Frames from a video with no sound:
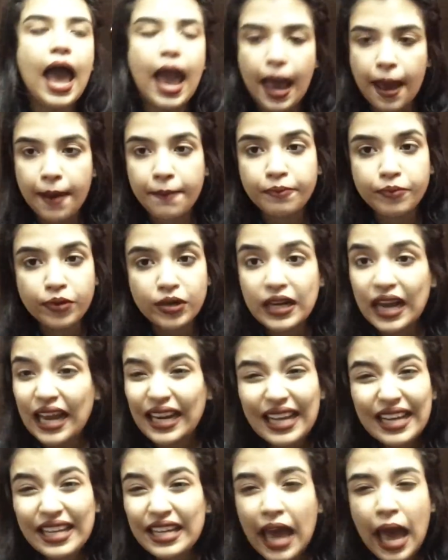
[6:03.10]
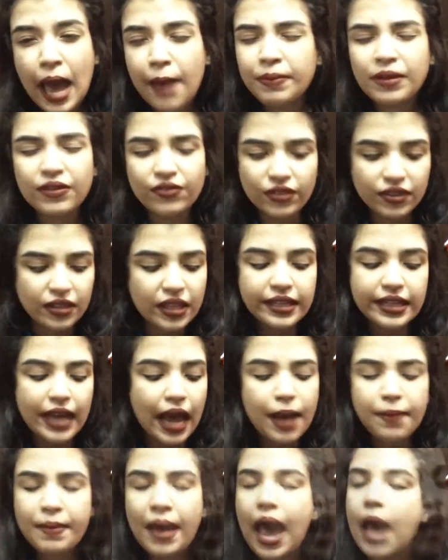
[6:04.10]
hamper and I'm happy with it.
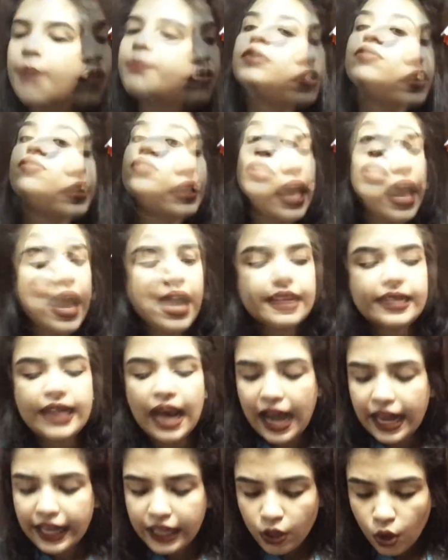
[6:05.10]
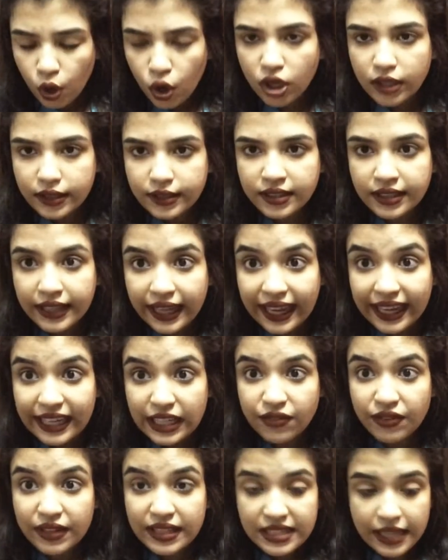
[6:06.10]
I'm happy after that it. I got,
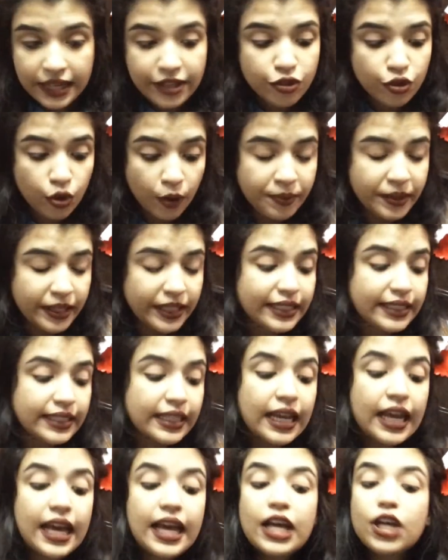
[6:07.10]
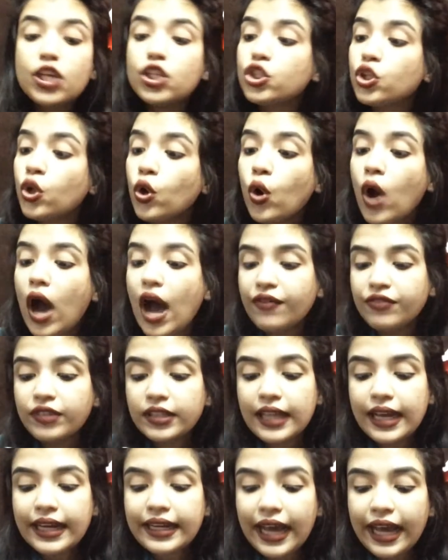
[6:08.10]
anyways I dropped it, so after
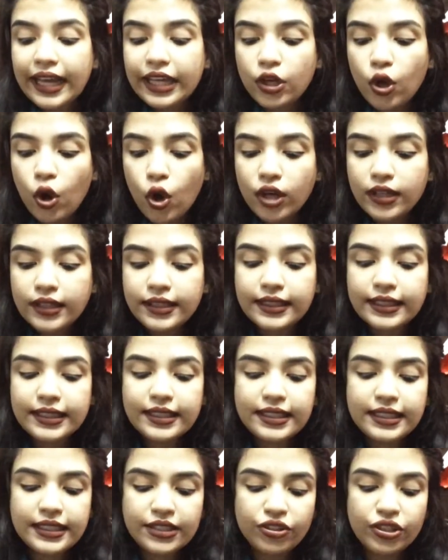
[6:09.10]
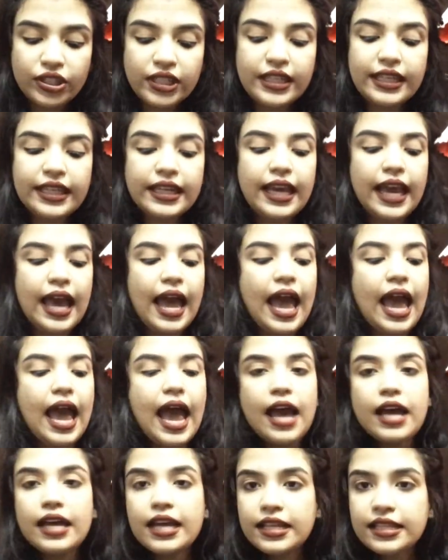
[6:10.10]
that I got this three
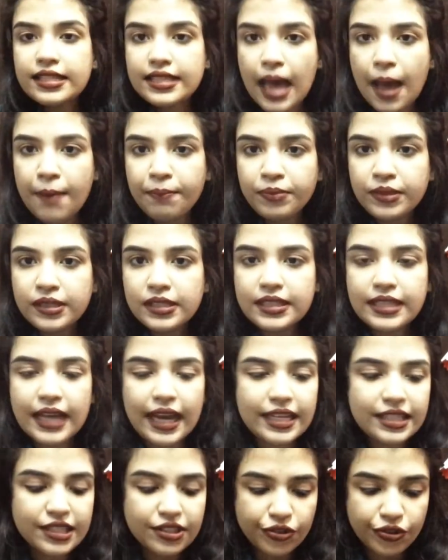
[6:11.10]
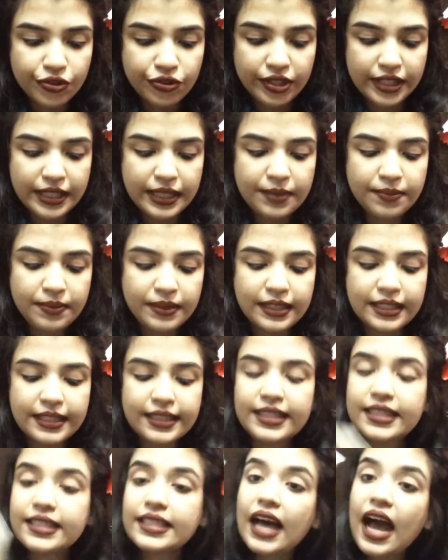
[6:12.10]
sample size cream.
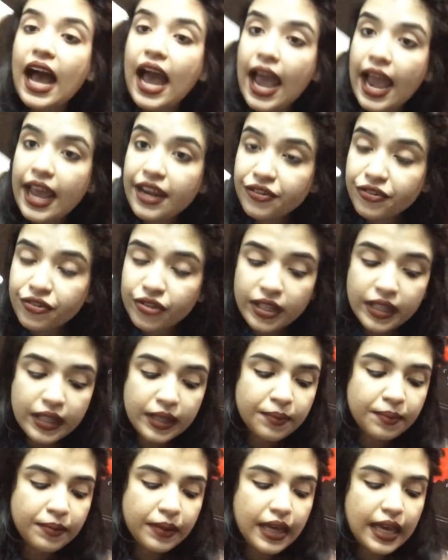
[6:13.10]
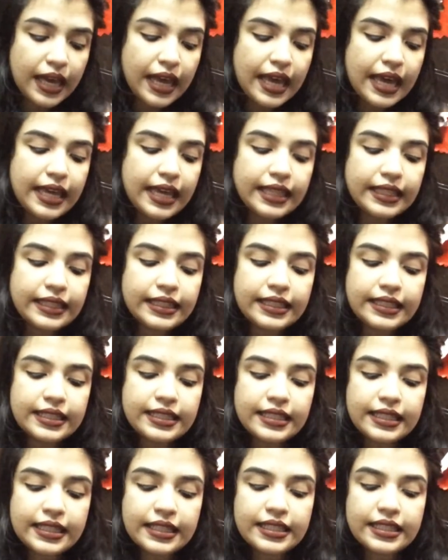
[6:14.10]
This is a hand cream,
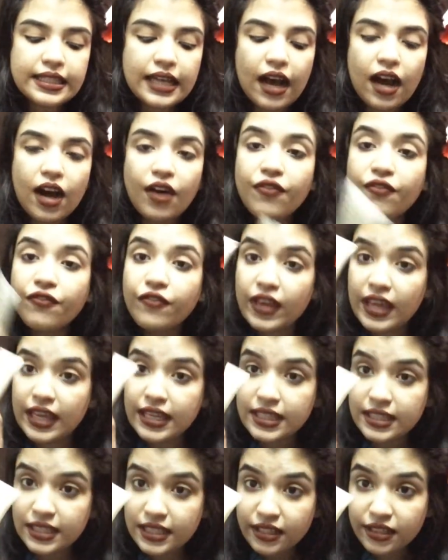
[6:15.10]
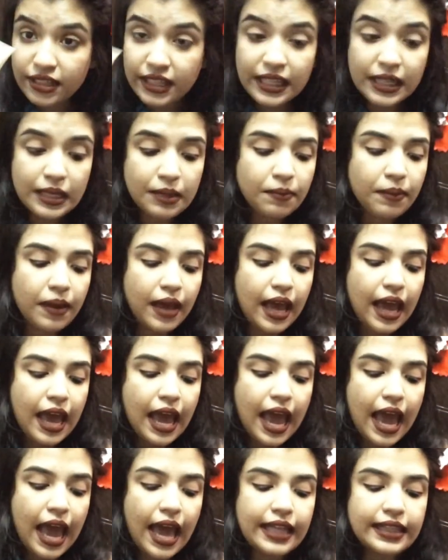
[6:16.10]
this is a face cream,
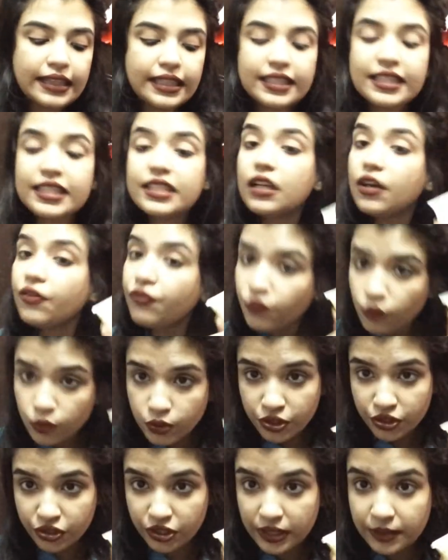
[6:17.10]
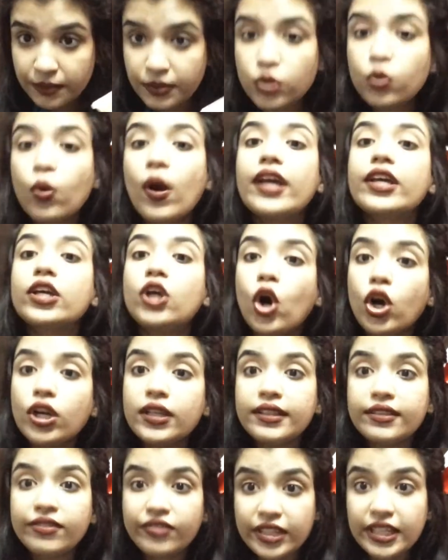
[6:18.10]
and this is a foot cream. So I
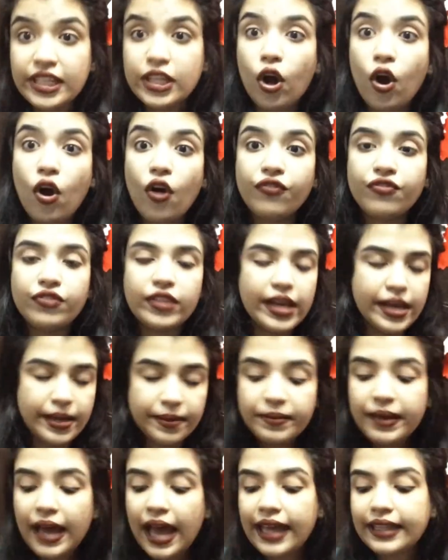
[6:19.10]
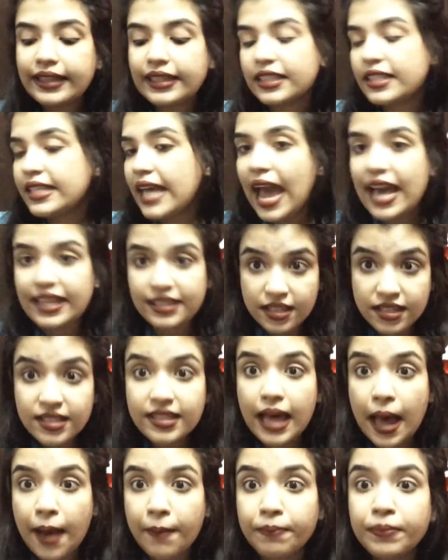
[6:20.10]
got three of them as a
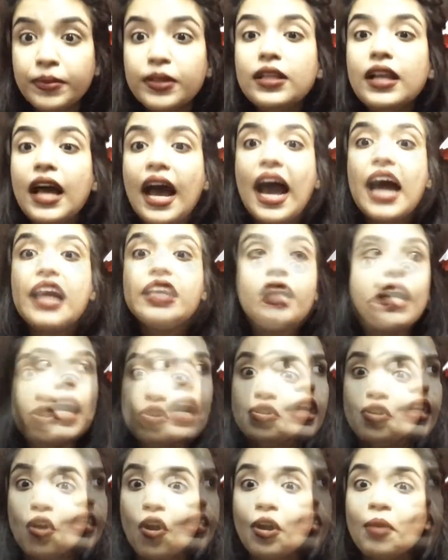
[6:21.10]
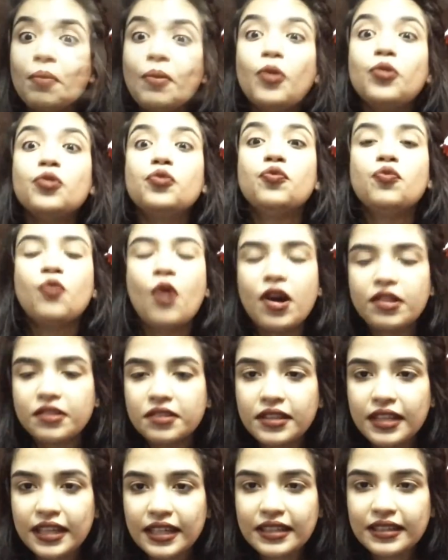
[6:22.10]
sample. And I want to talk about
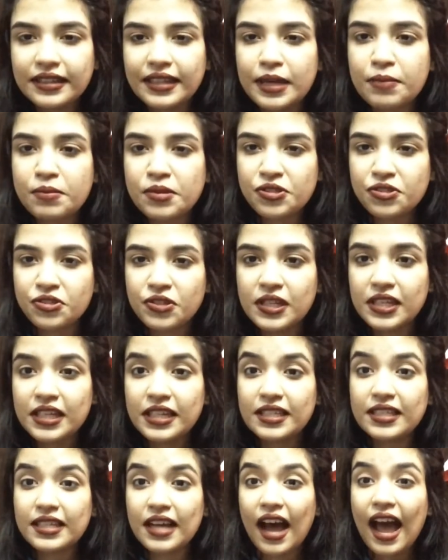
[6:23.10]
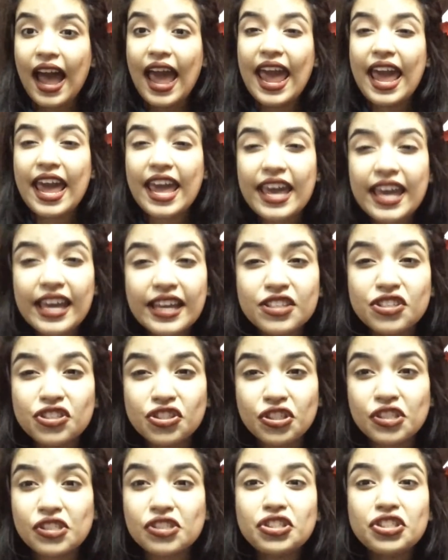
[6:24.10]
one thing. Debasree is an
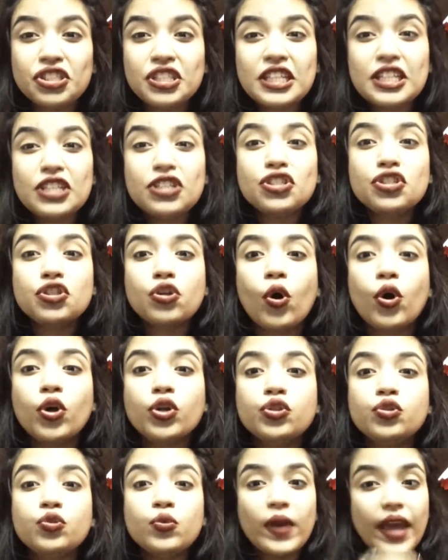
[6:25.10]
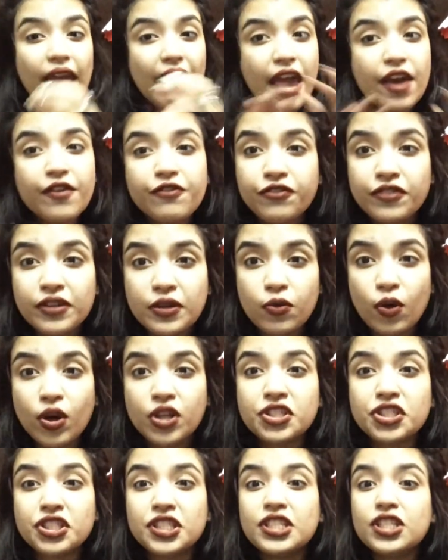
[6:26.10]
angel. She talks to
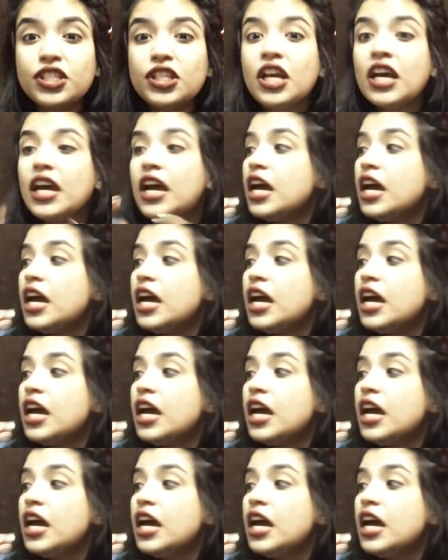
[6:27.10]
everyone. She